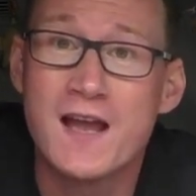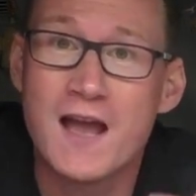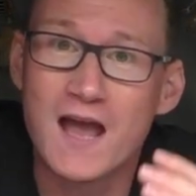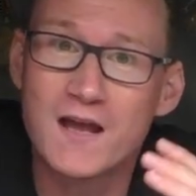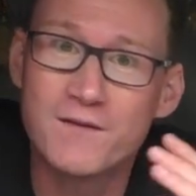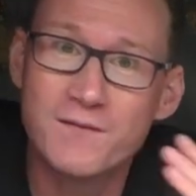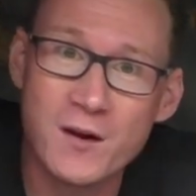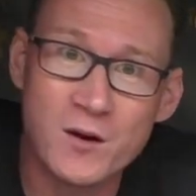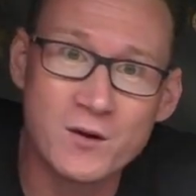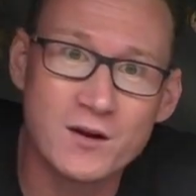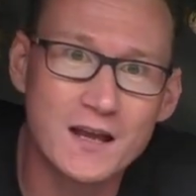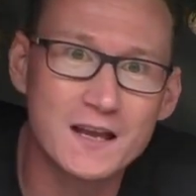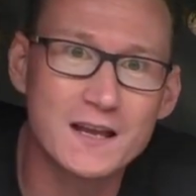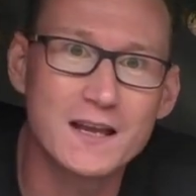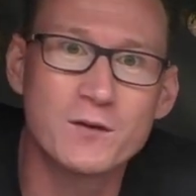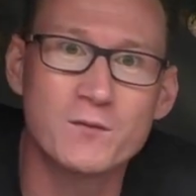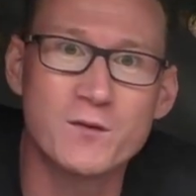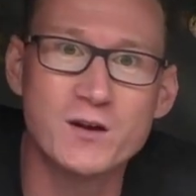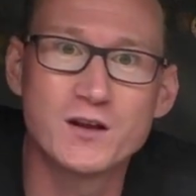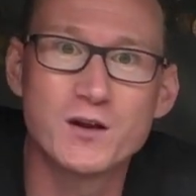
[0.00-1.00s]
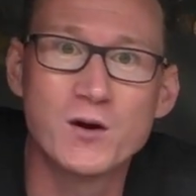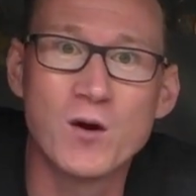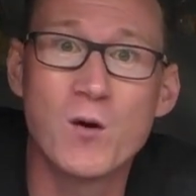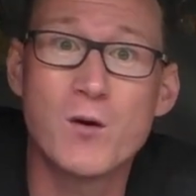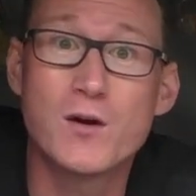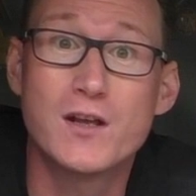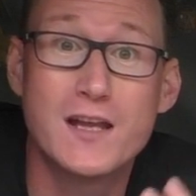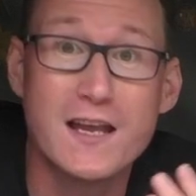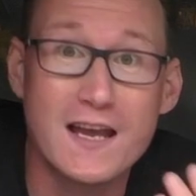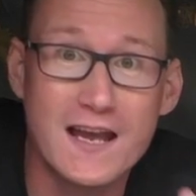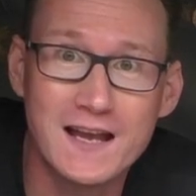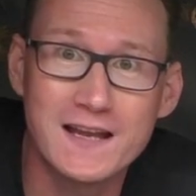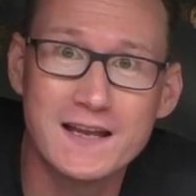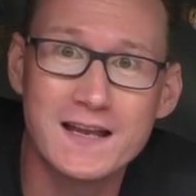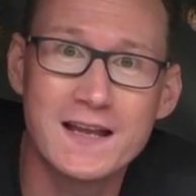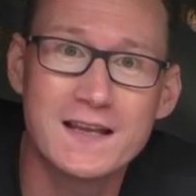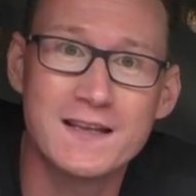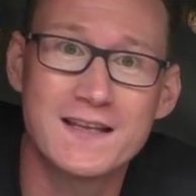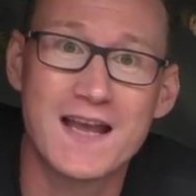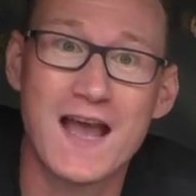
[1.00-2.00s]
if you're dealing with scorching heat
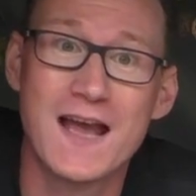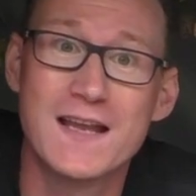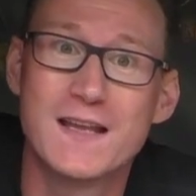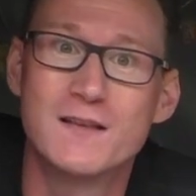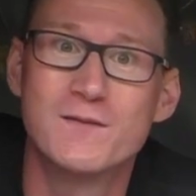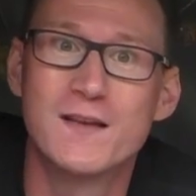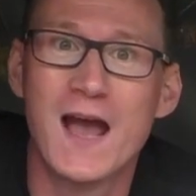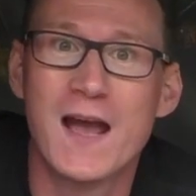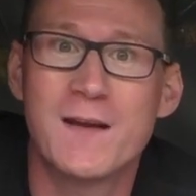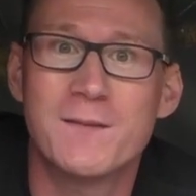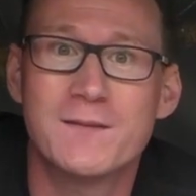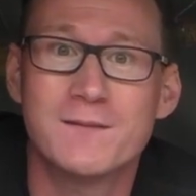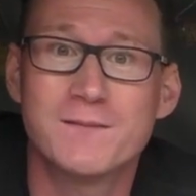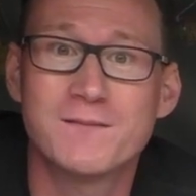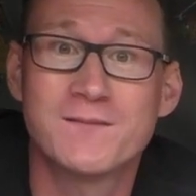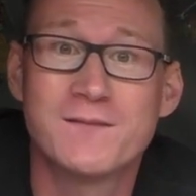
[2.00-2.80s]
inside the van.